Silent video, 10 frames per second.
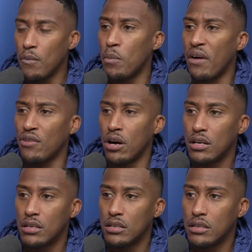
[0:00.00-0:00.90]
your brother.
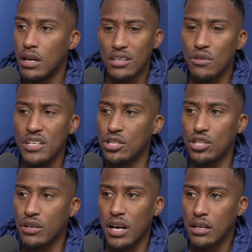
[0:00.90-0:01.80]
I don't need to
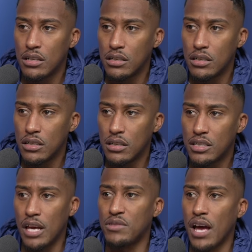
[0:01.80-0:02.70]
show you that.
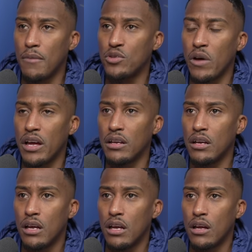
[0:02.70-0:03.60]
Same times
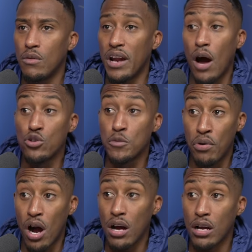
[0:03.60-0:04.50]
when I was
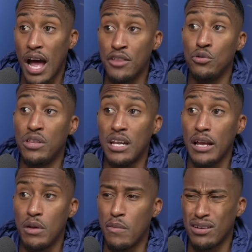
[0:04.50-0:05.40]
broke and you did
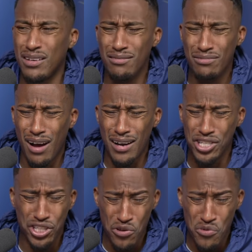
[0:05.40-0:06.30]
lend me money, I
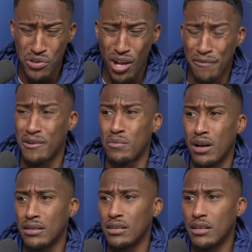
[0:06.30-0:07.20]
didn't show you nothing,
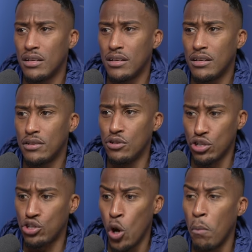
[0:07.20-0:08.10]
blood. Mm. You
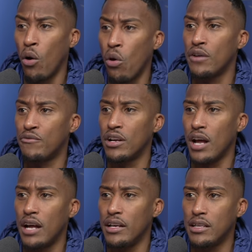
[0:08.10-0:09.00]
just took my word for it
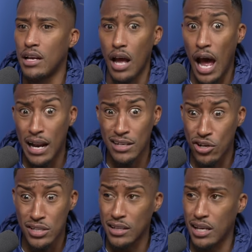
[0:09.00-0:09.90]
that I needed it. And that's
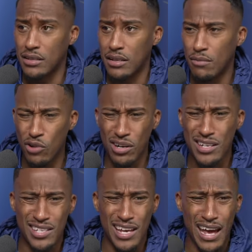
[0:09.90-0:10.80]
because I did. I'm not going
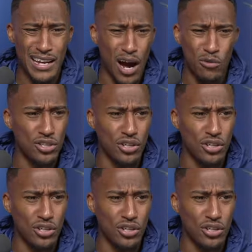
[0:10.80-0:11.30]
to sit here now and